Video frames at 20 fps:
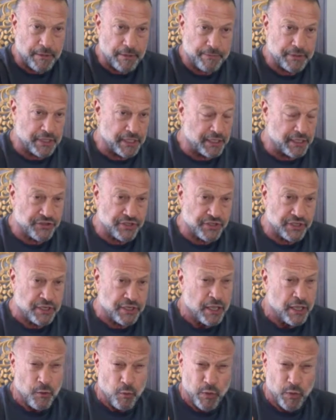We
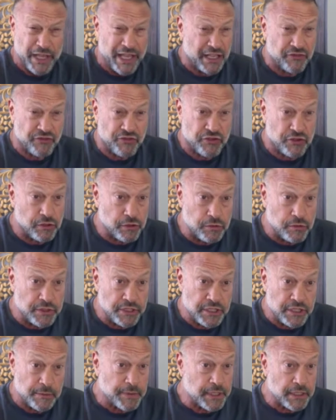exclude, typically,
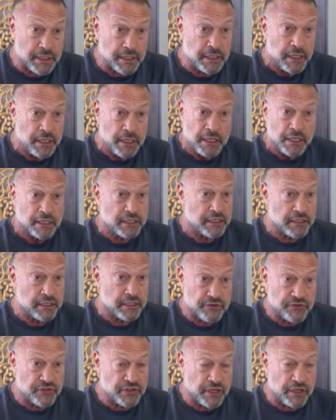clinical studies for
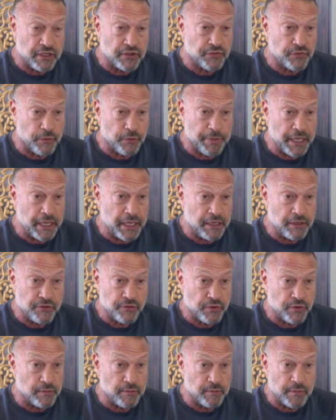pain treatment
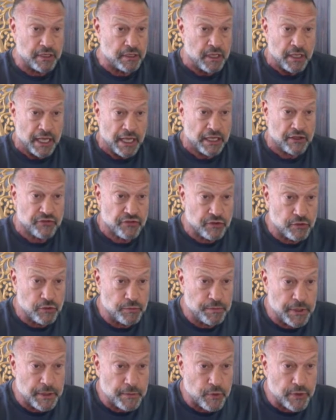exclude people with
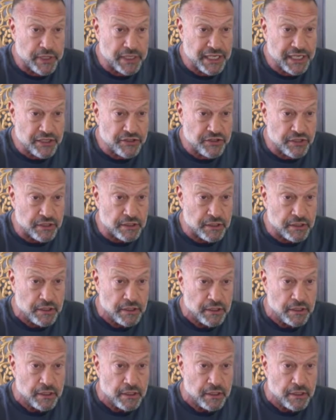addiction. So,